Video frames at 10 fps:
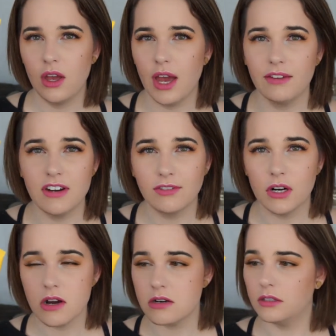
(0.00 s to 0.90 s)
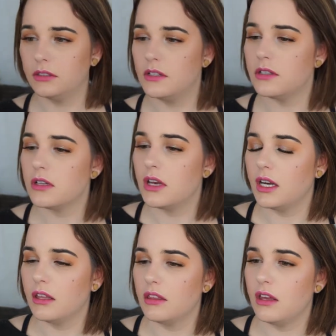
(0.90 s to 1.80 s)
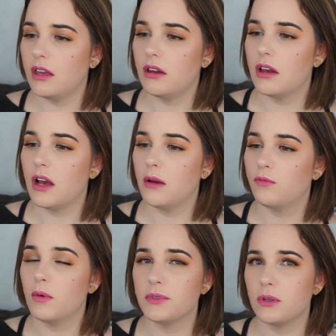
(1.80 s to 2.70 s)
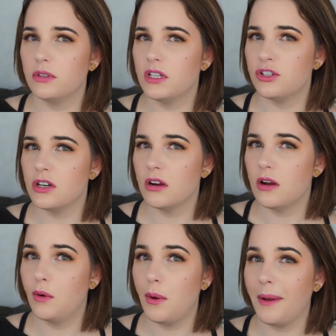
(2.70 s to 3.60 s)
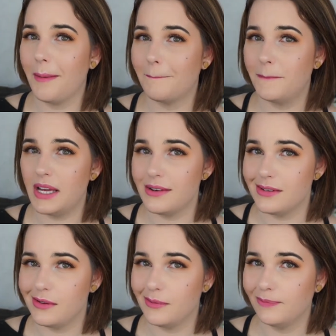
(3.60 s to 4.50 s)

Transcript: I've never owned anything um, from Sol de Janeiro, but